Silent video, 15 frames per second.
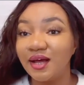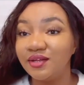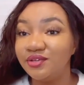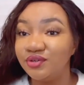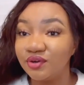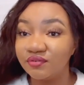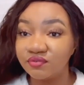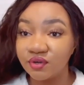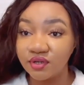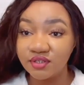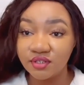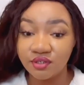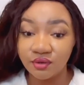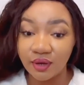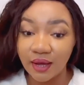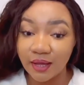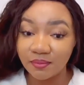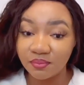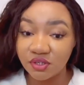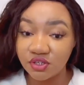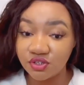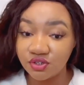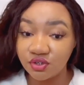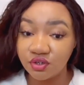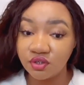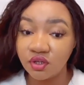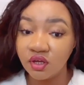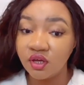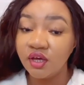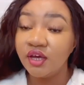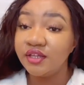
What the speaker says: and you have gotten your admission,